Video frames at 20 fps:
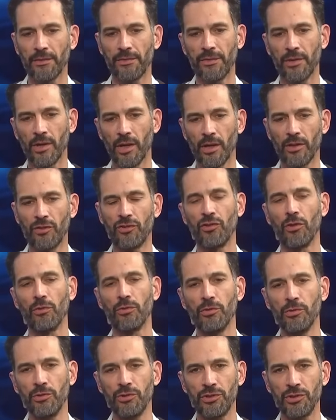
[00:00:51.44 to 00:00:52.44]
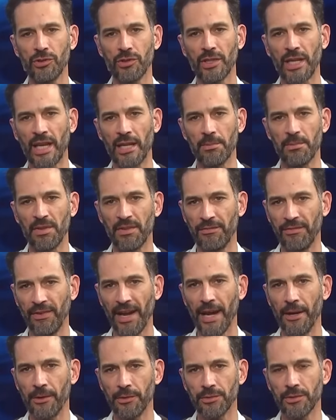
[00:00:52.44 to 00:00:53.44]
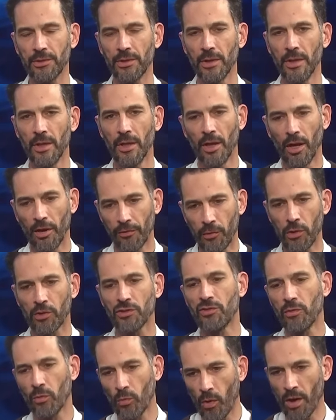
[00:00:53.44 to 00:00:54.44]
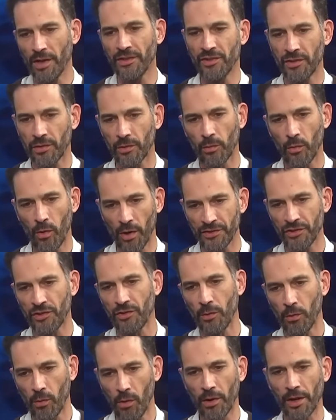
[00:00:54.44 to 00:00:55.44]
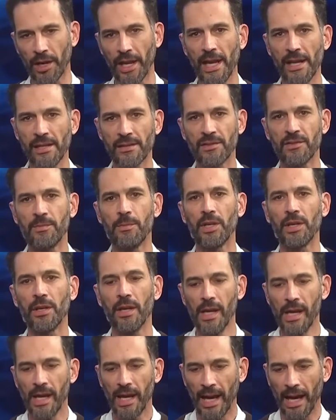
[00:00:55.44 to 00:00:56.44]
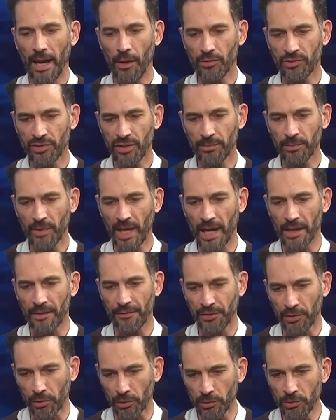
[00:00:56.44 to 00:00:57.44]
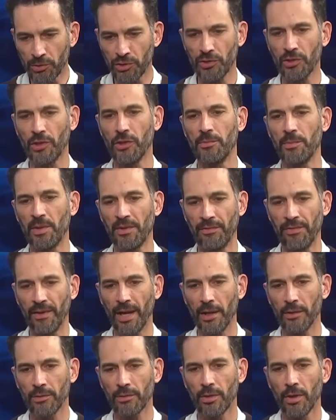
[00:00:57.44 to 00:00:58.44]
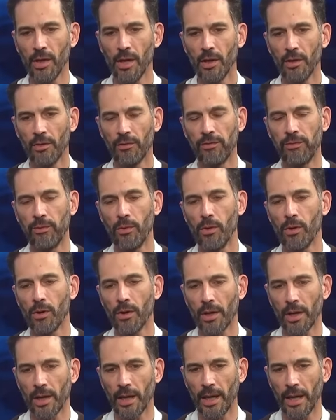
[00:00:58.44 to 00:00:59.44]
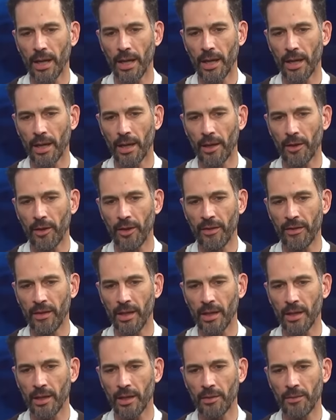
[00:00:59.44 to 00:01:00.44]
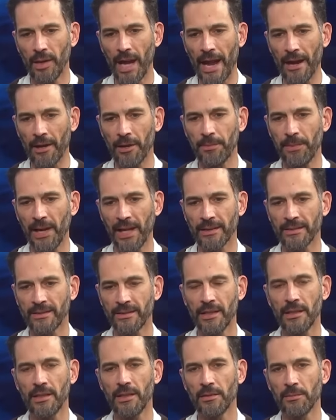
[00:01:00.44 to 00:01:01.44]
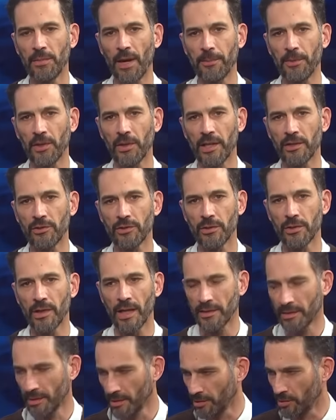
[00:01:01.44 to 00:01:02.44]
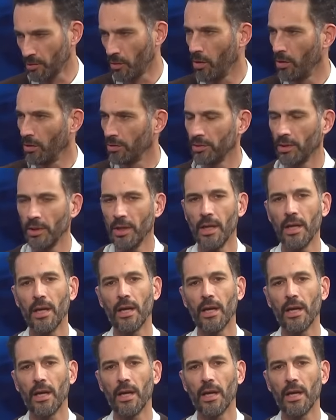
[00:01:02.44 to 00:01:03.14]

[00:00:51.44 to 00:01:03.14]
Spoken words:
of solution can be found, of course, once the war ends, but how some kind of solution could be found for the Arab-Palestinian population, as it is called,